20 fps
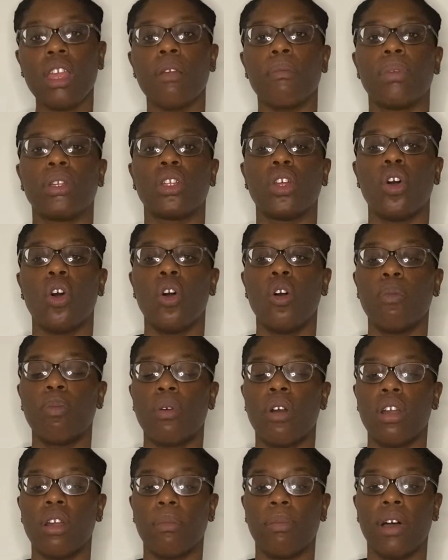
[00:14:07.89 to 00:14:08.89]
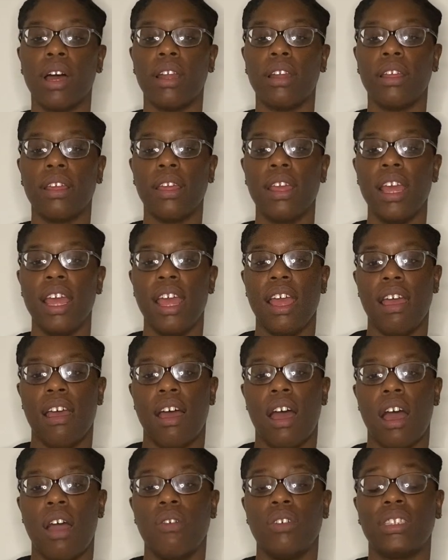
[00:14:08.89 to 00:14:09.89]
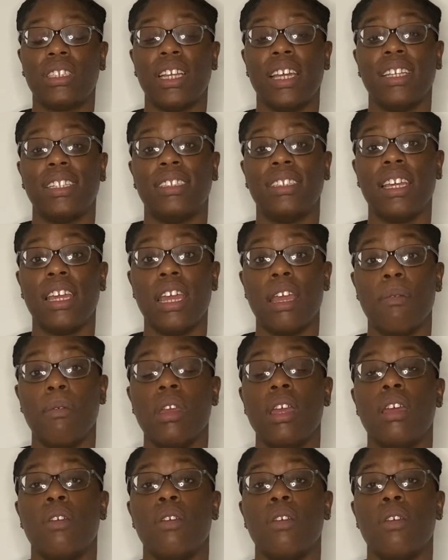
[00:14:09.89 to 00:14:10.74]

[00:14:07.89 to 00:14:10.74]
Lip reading: But the whole part about it, I was like, damn.